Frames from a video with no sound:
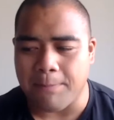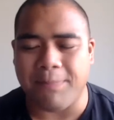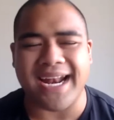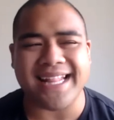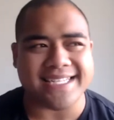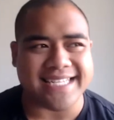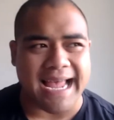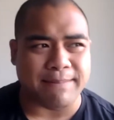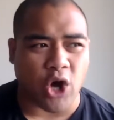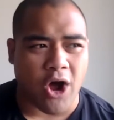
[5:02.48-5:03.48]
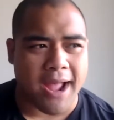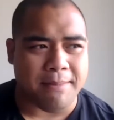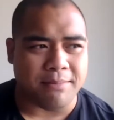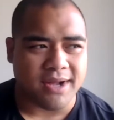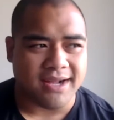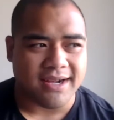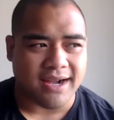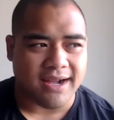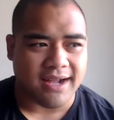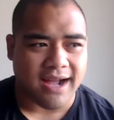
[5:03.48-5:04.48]
But at the same time,
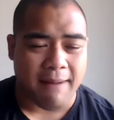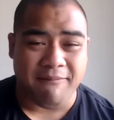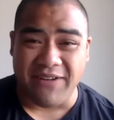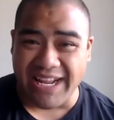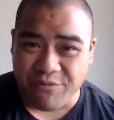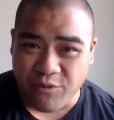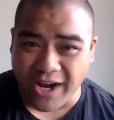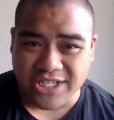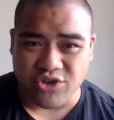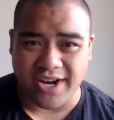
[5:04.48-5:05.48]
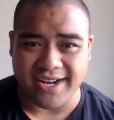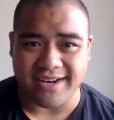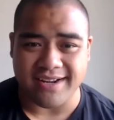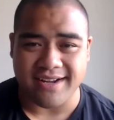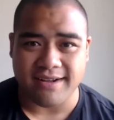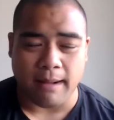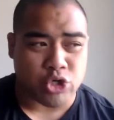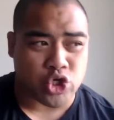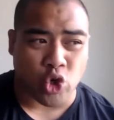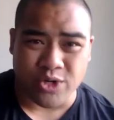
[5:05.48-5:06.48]
I'm feeling frustrated. I'm
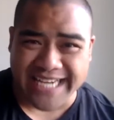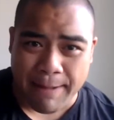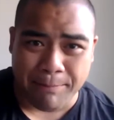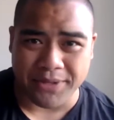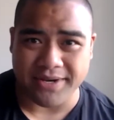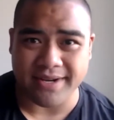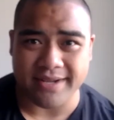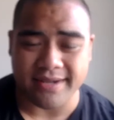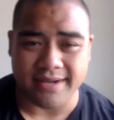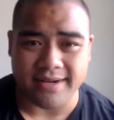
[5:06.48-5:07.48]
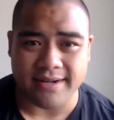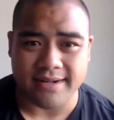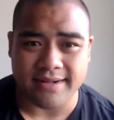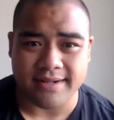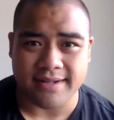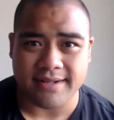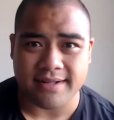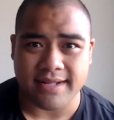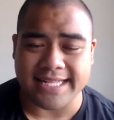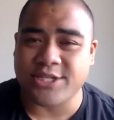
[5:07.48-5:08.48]
short-tempered.
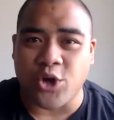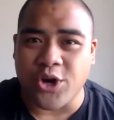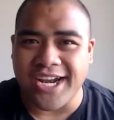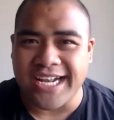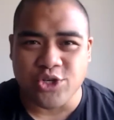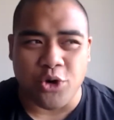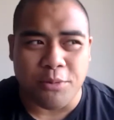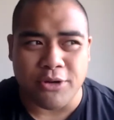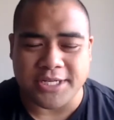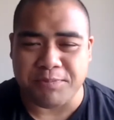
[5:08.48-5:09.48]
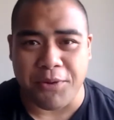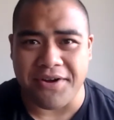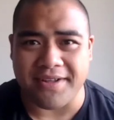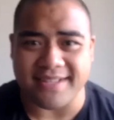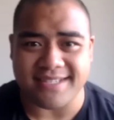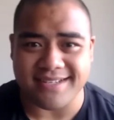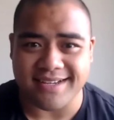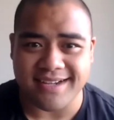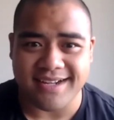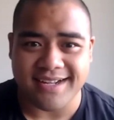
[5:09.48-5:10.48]
It's not an enjoyable experience.
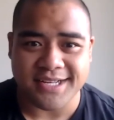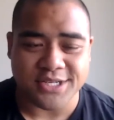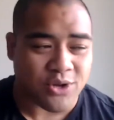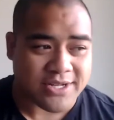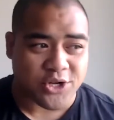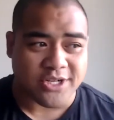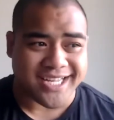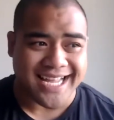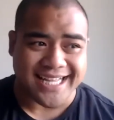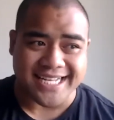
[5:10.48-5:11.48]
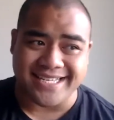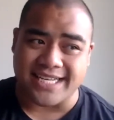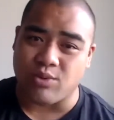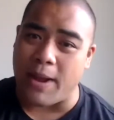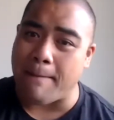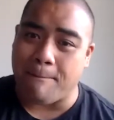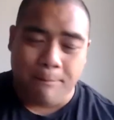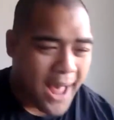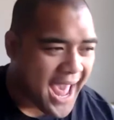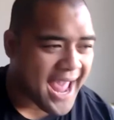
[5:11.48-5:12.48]
So as soon as I hit the 6 week,
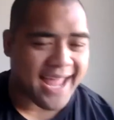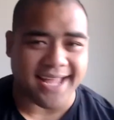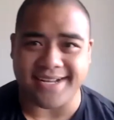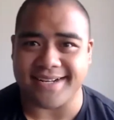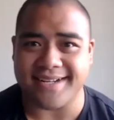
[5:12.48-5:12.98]
bang,